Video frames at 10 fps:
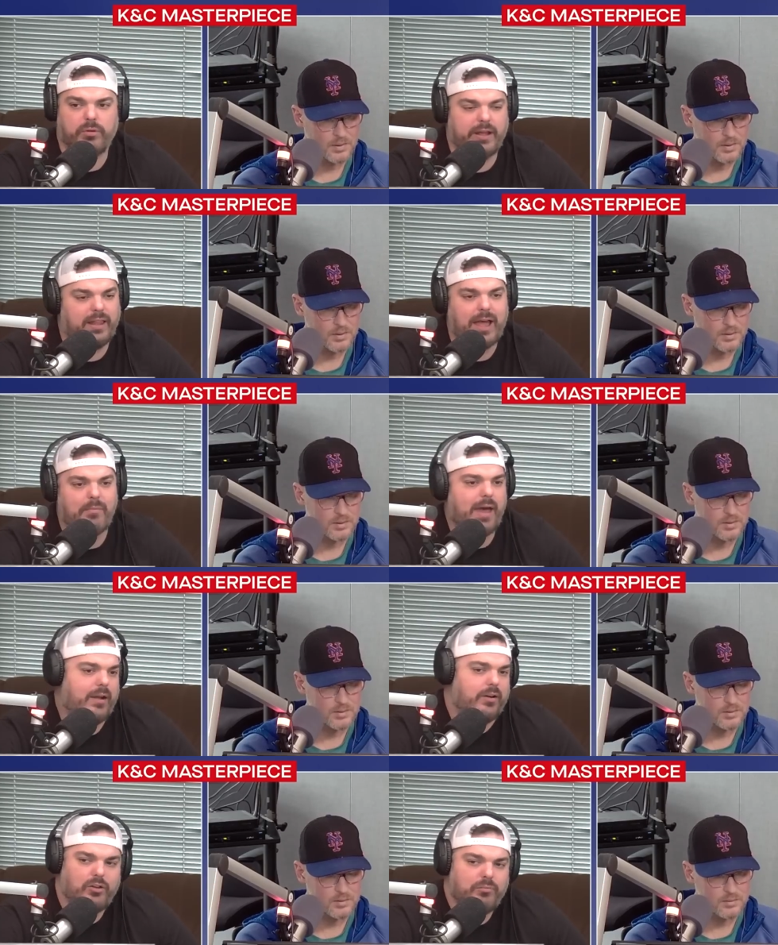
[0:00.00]
Speaker 1: playing
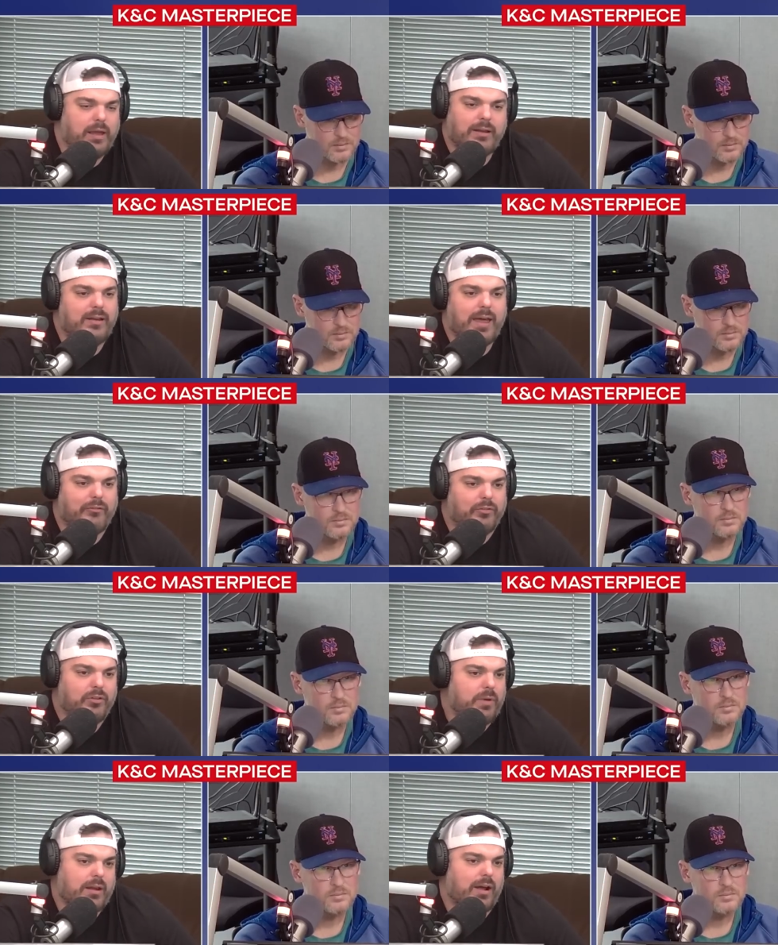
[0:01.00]
linebacker, you may never, you
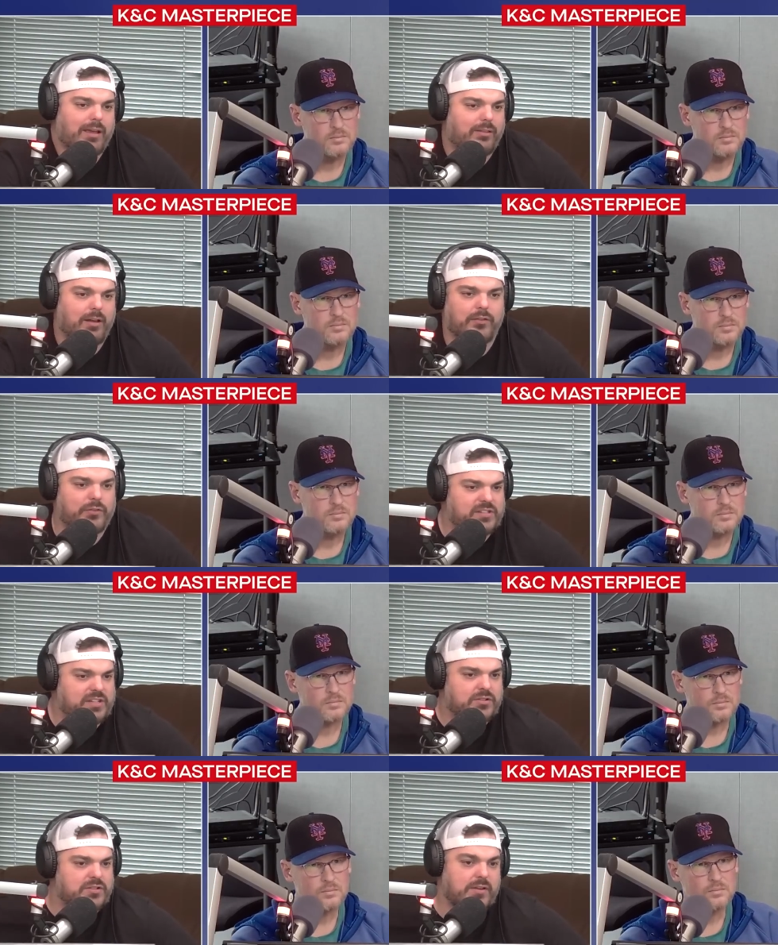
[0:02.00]
may not get touched for
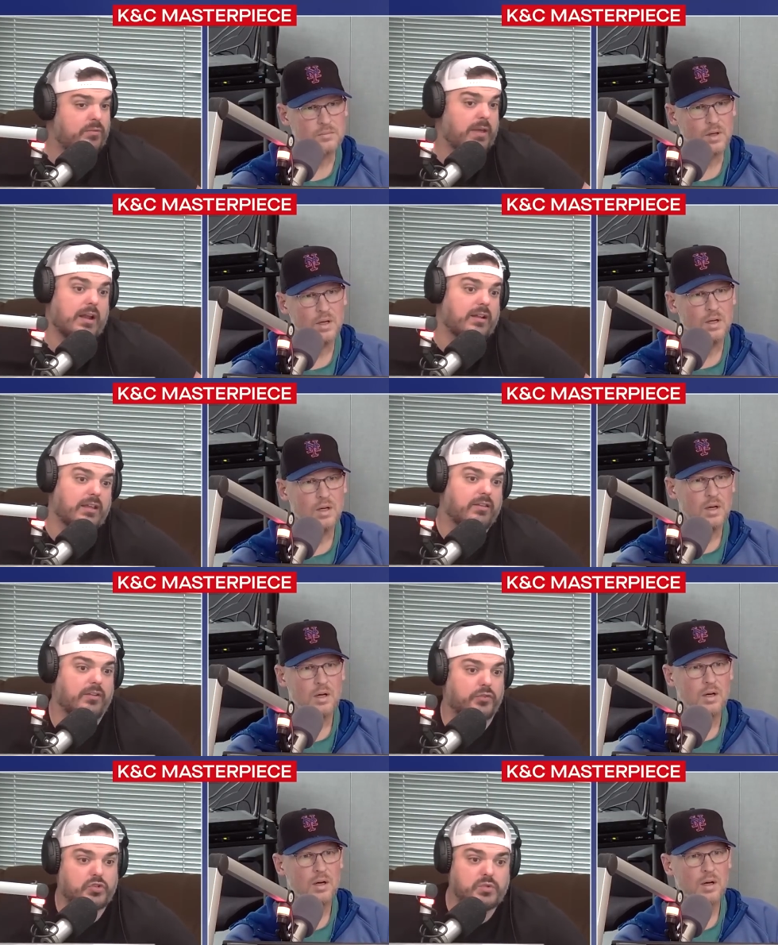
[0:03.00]
six or seven. You may not get
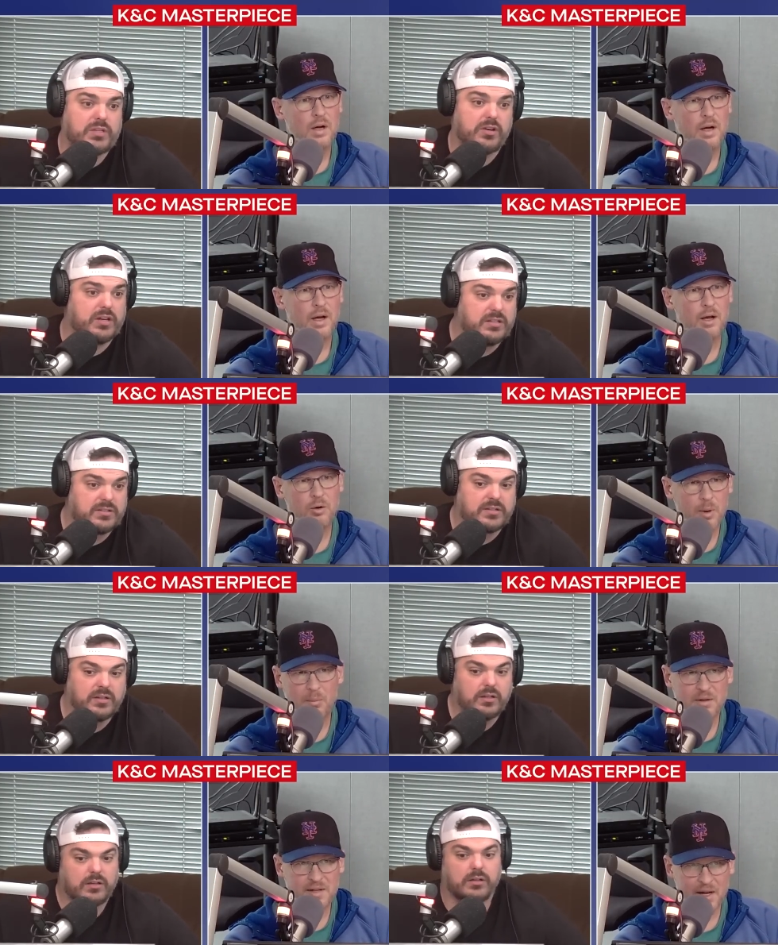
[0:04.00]
touched for two series. And
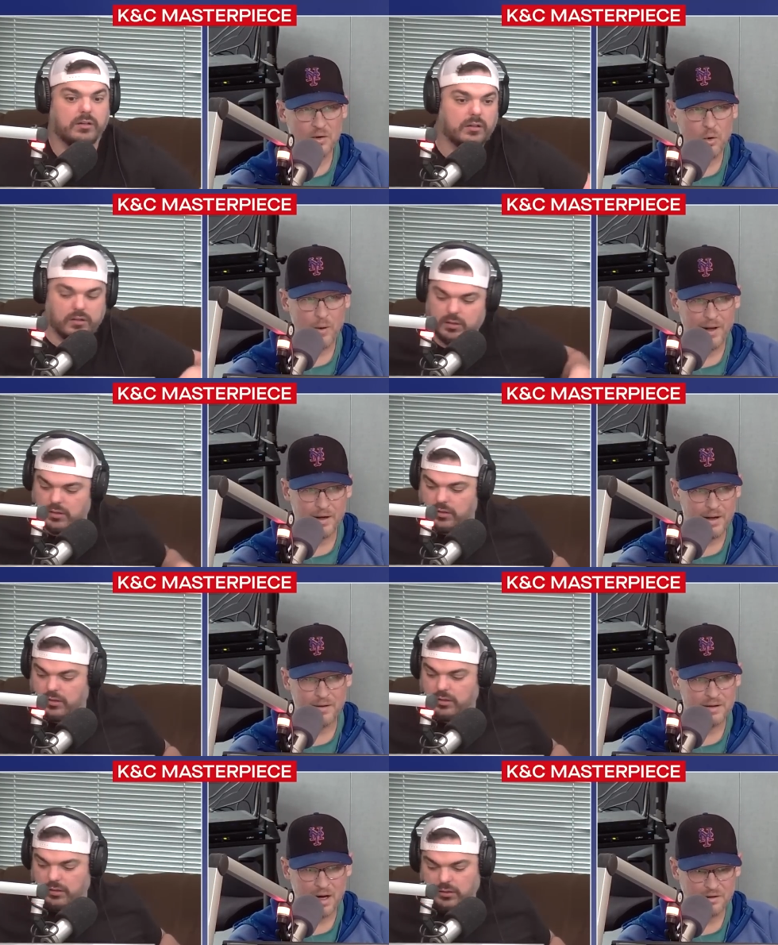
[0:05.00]
remember,
Speaker 2: Dan Quinn and
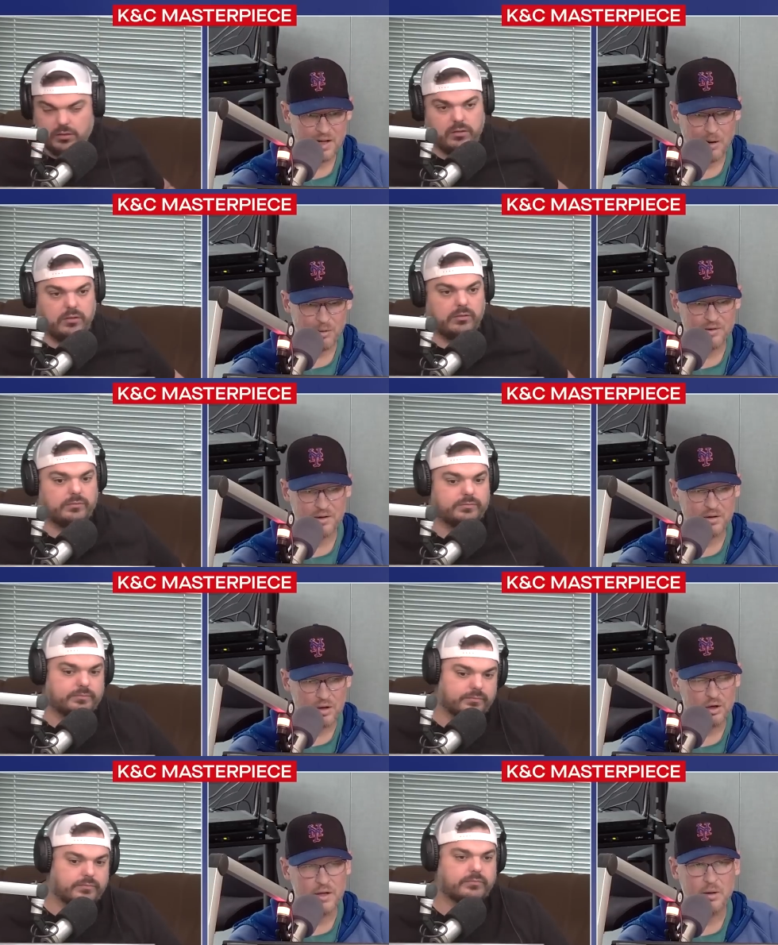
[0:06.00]
the Dallas Cowboys are
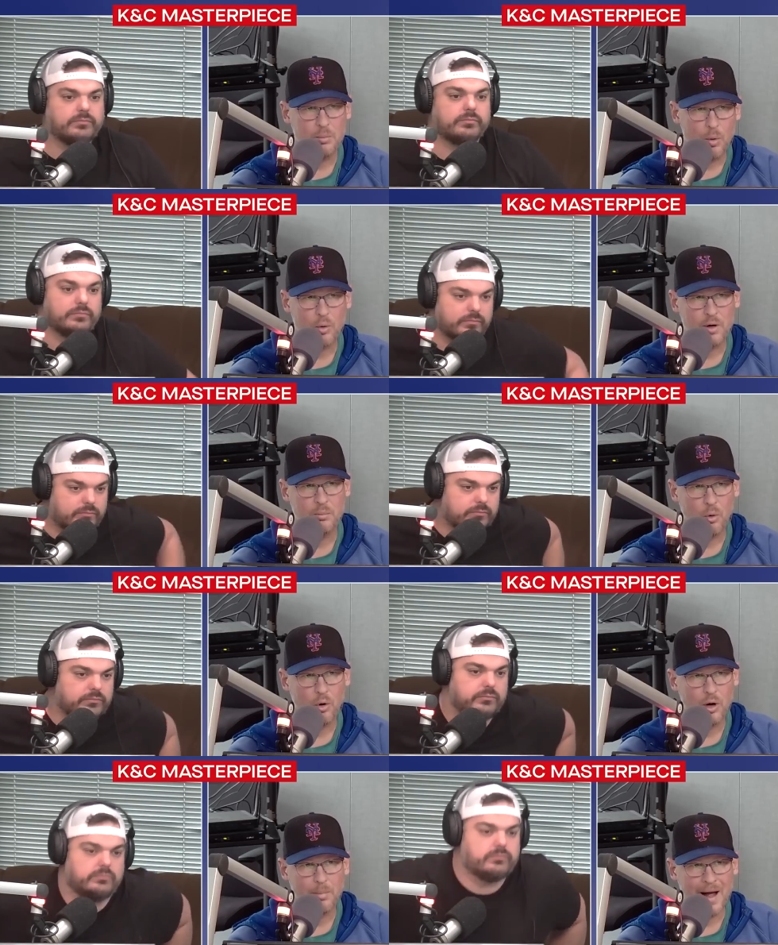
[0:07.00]
learning more and
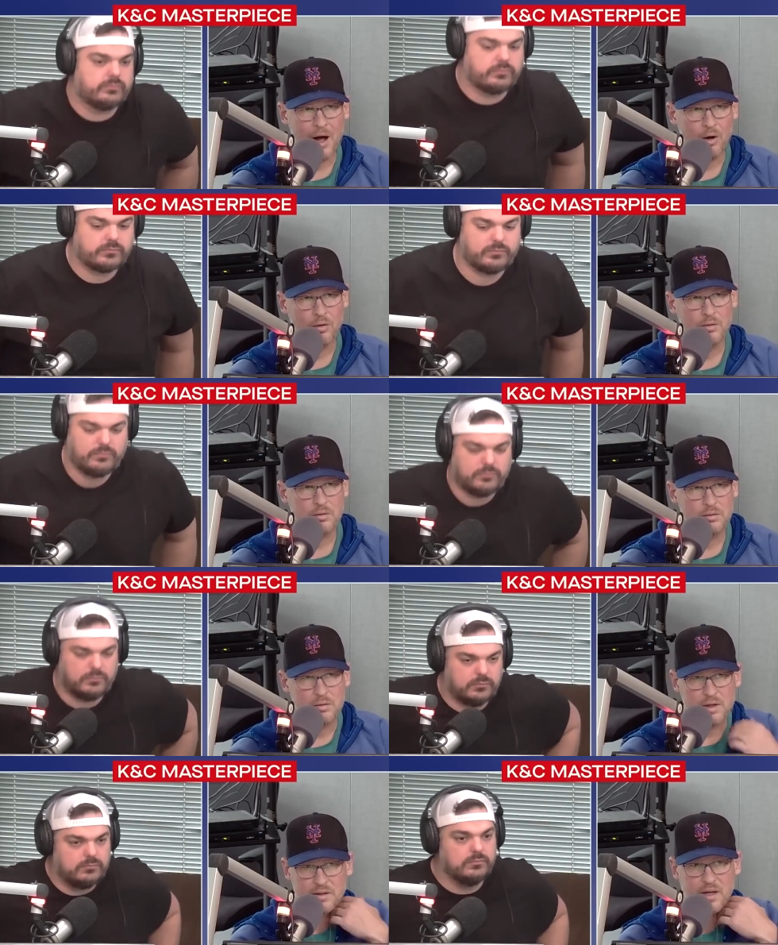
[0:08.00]
more about
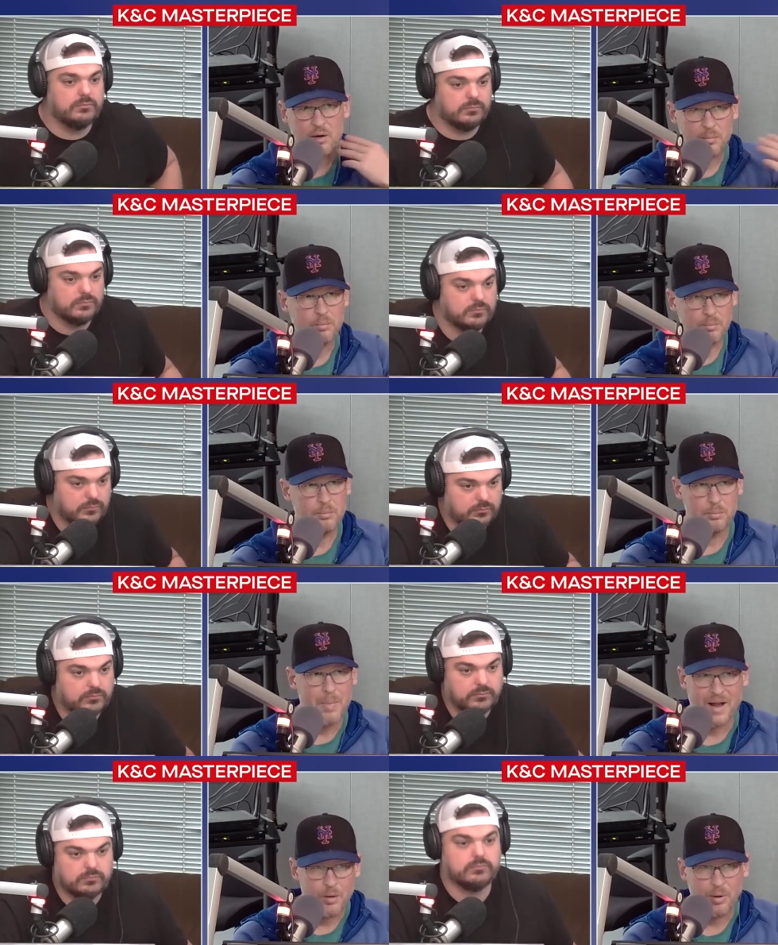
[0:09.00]
their
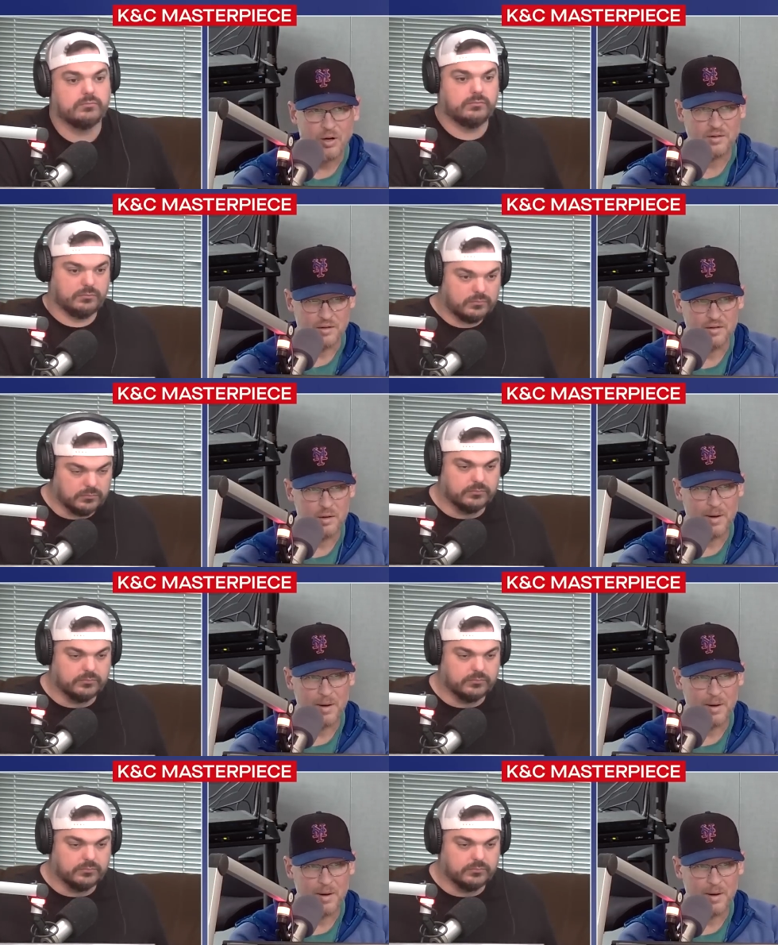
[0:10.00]
Micah Parsons, the mm -hmm.